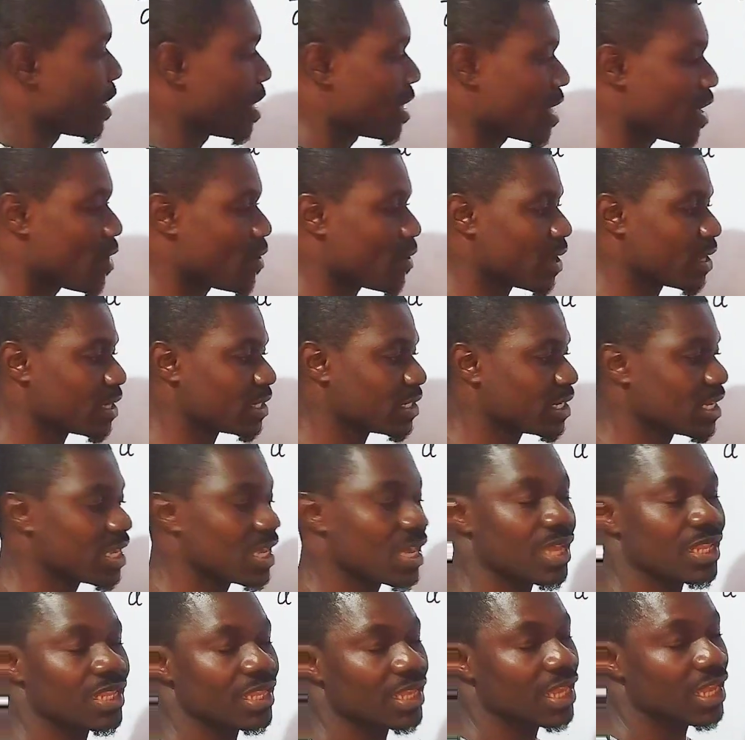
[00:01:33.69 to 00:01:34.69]
Now you can see
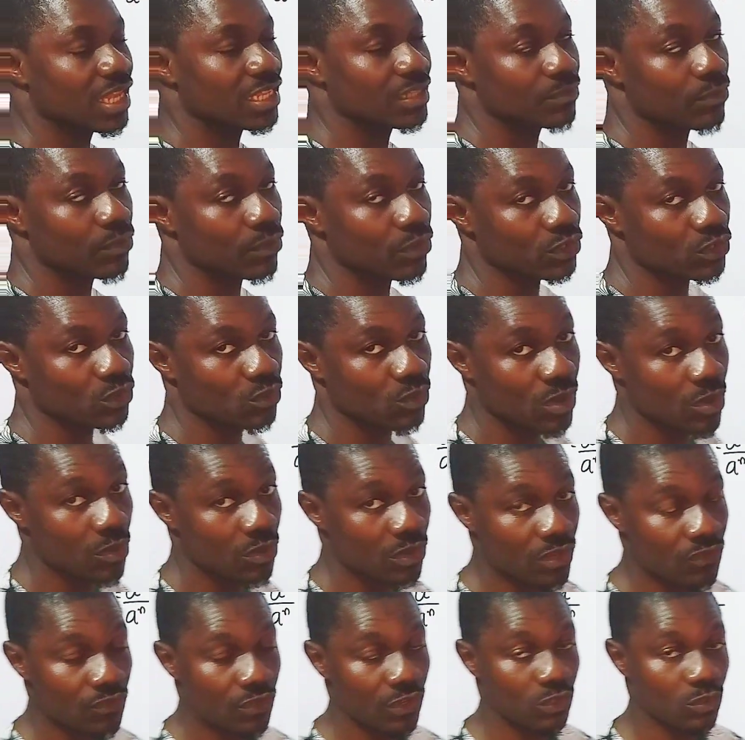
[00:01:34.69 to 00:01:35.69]
here eight plus one
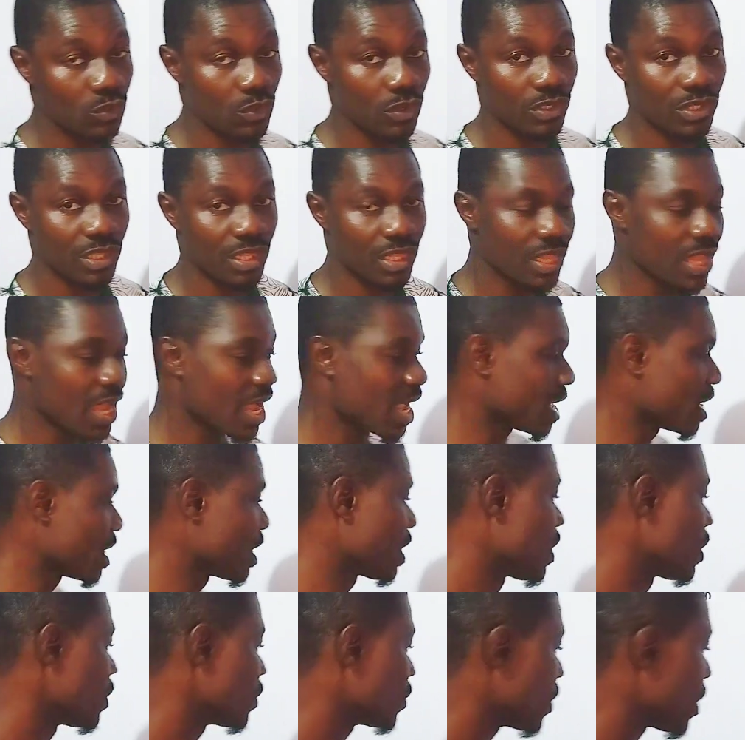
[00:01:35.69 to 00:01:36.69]
will give us what? nine.
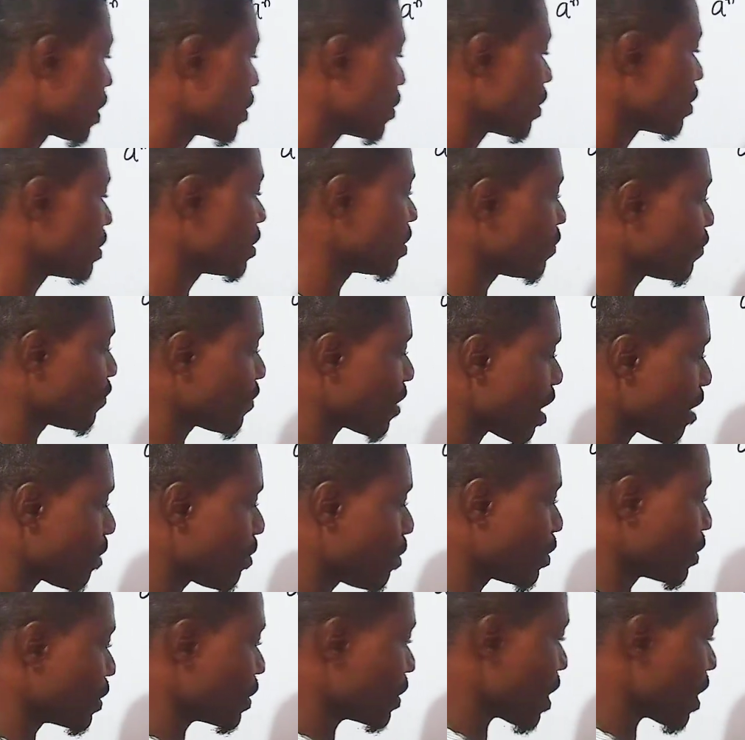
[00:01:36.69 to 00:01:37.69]
So let us divide both